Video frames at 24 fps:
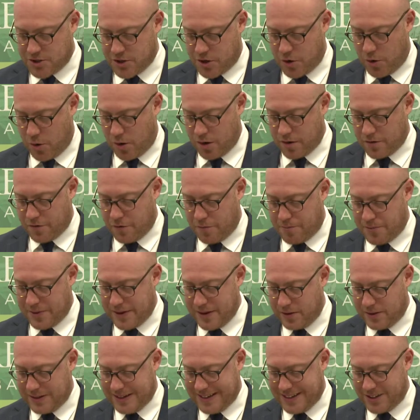the Court of
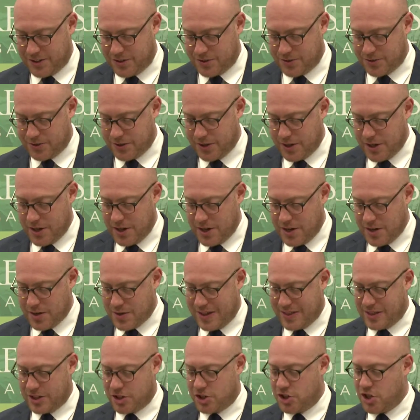Appeal held
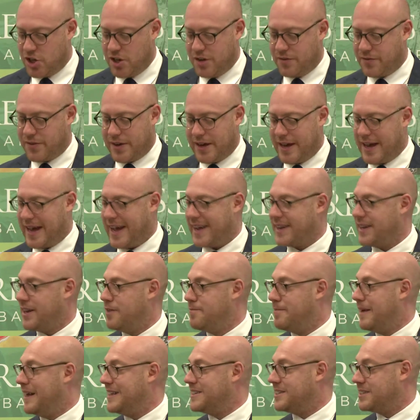that the duty of care had no
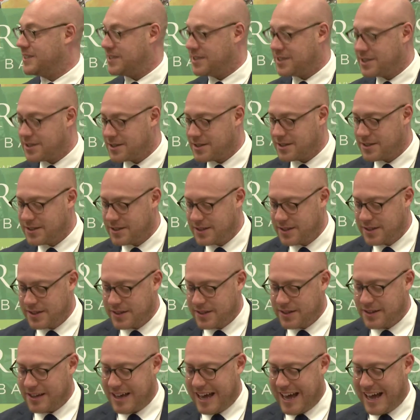basis.
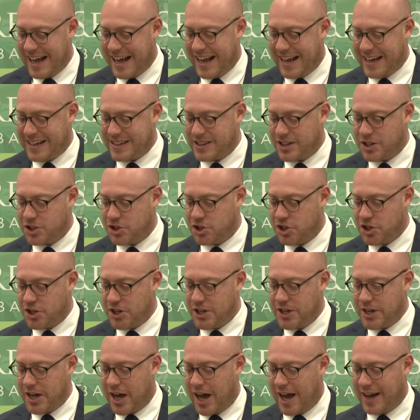The
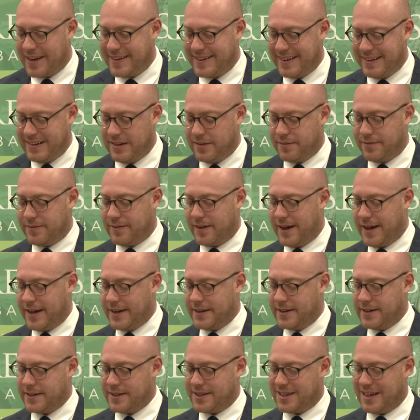duty
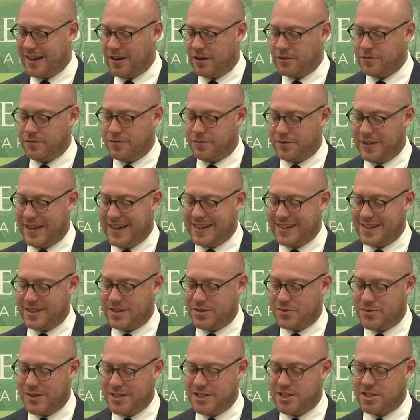identified conflated
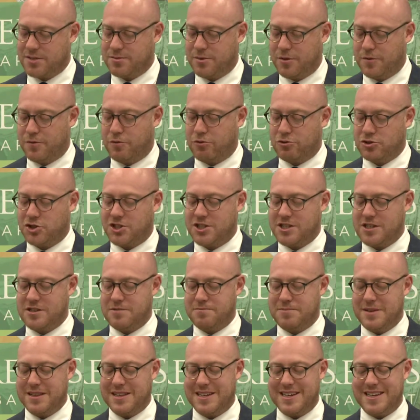the reasonable
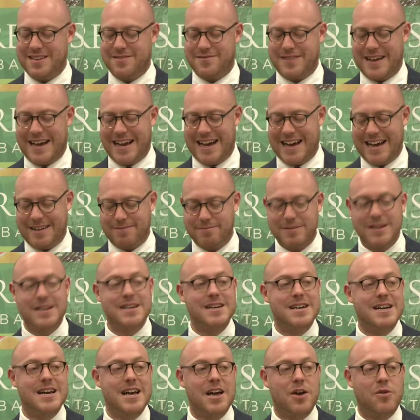foreseeability of harm
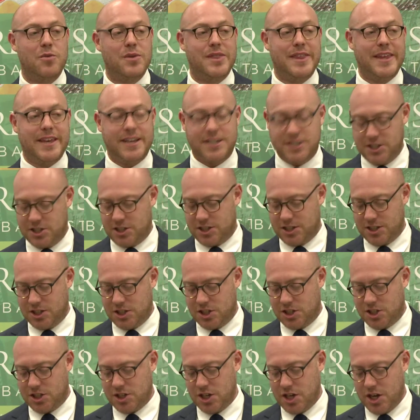with the
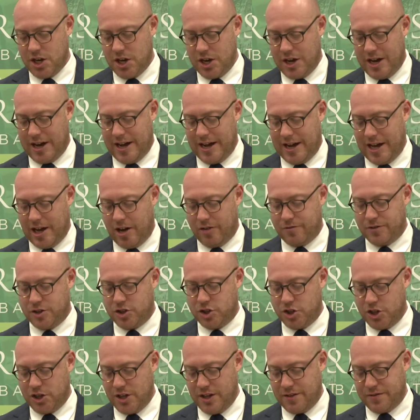existence of a
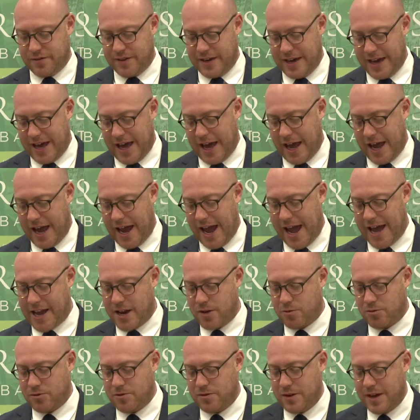duty of care, and
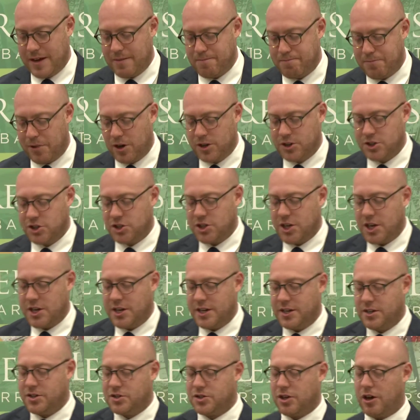it would impose an
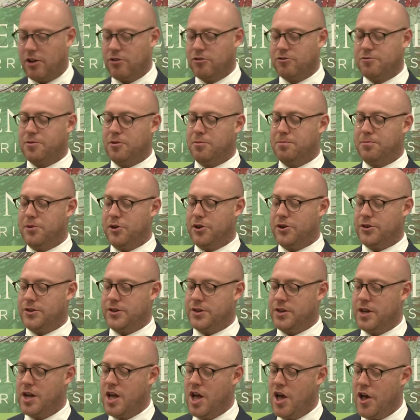intolerable
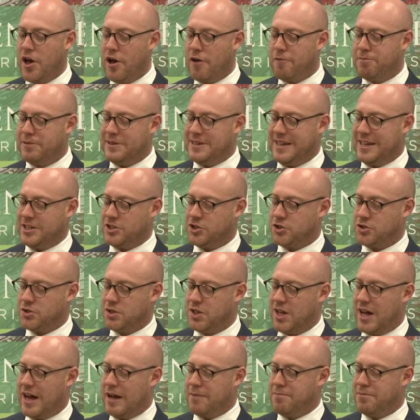burden of potential
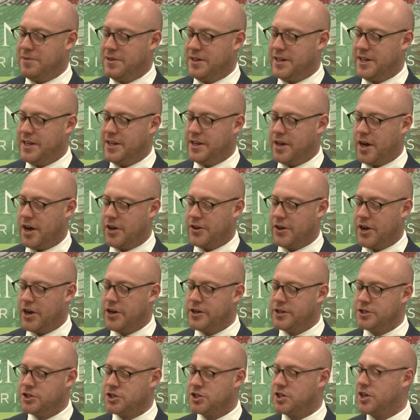liability on
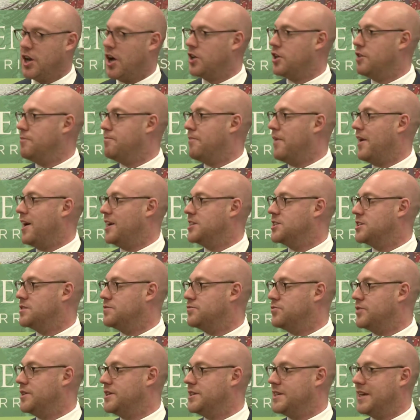owners and occupiers of
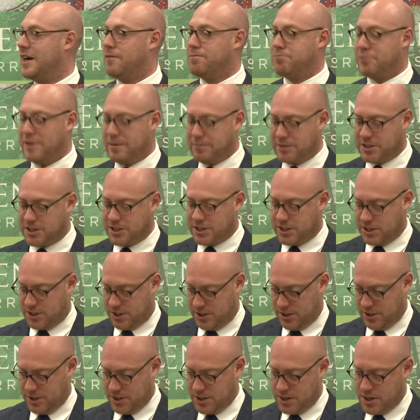retail
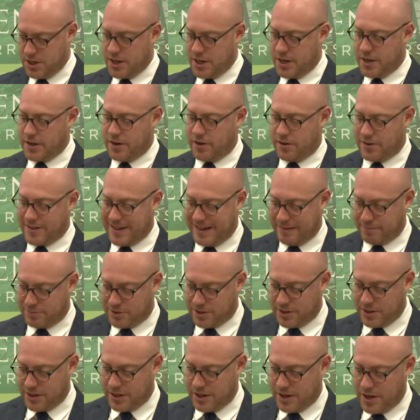premises. And I'll come
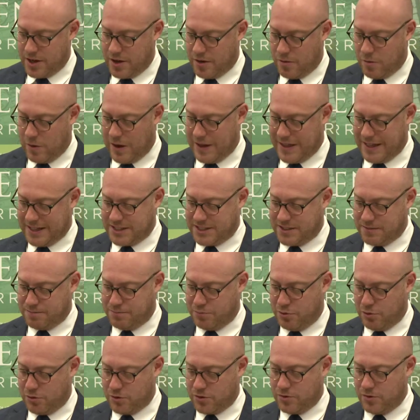to why that's
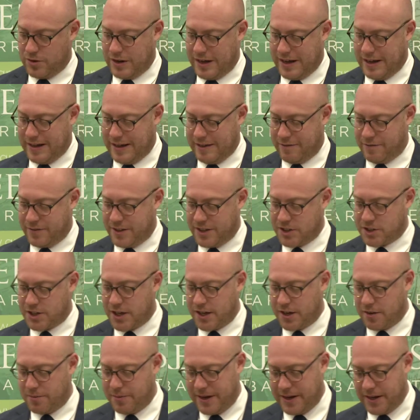important if there's
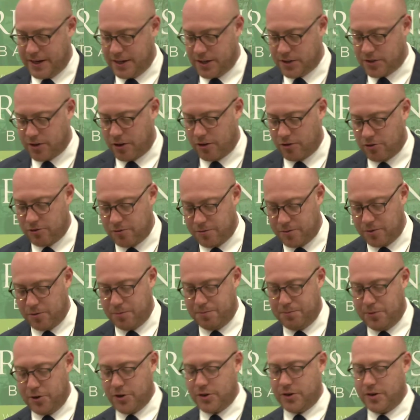going to be an intolerable
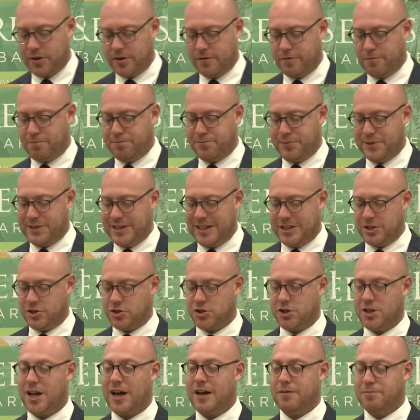burden of
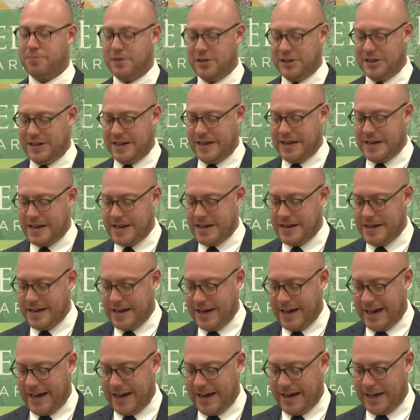potential liability
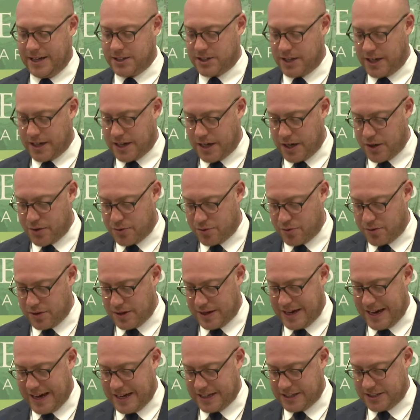as I go through the
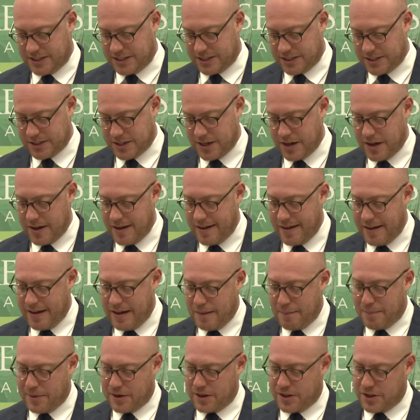case.
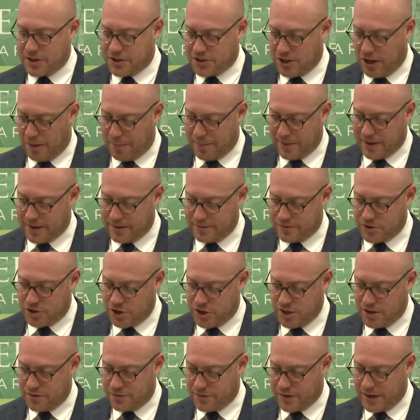But on the topic of
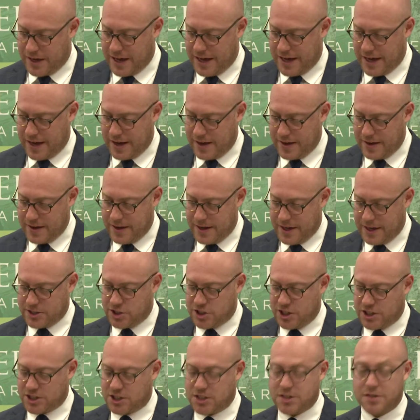duty of care,
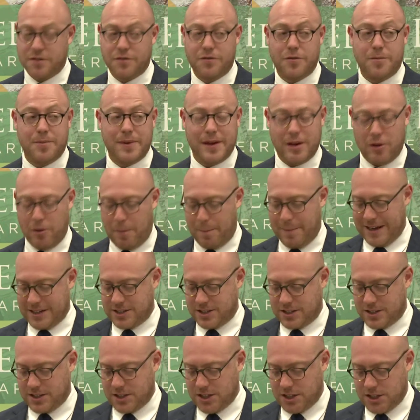Justice of Appeal
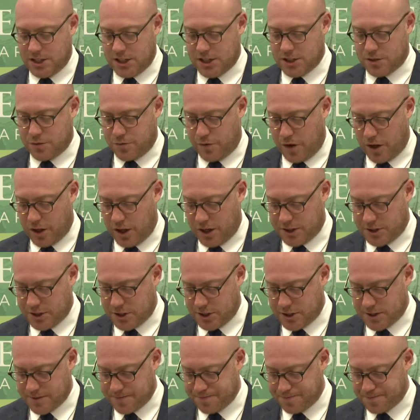Baston said as
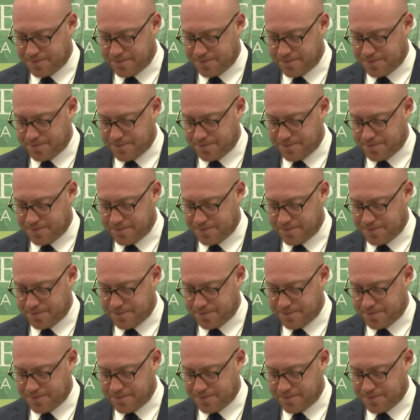follows: